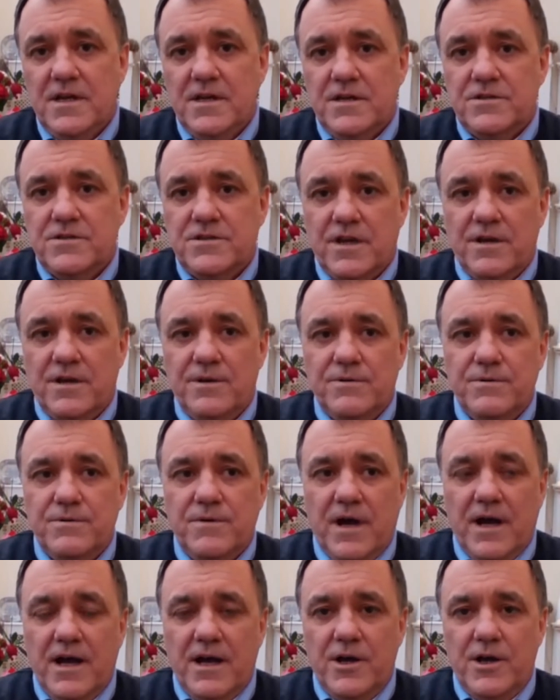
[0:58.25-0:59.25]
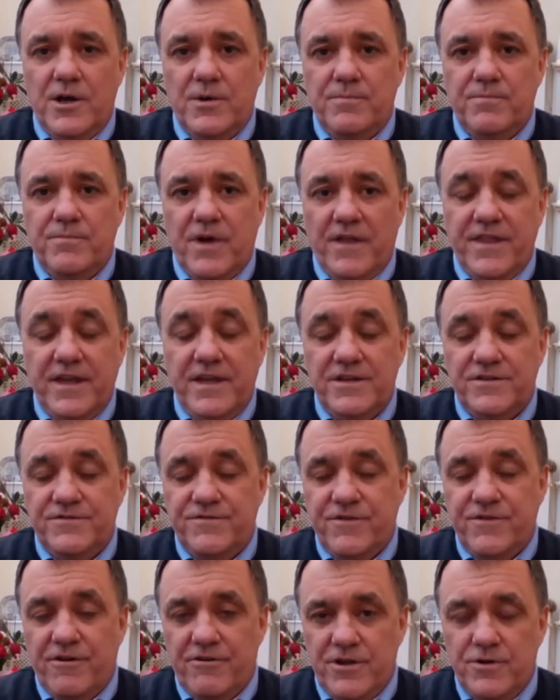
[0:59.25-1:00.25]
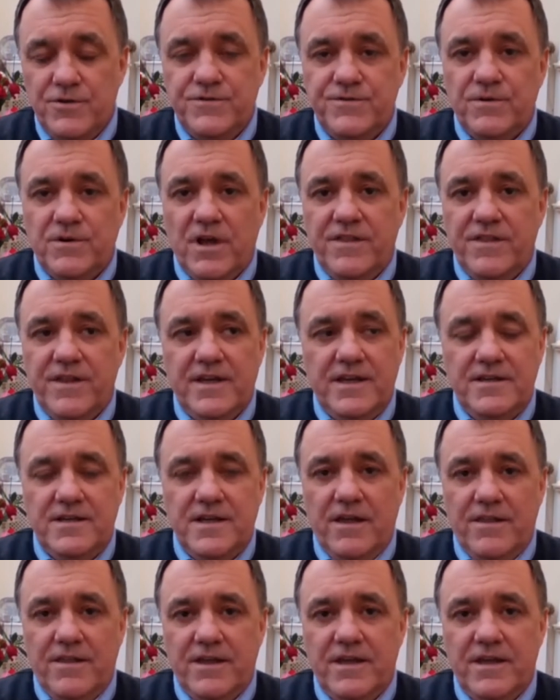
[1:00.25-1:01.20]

So I think it's very useful. I think it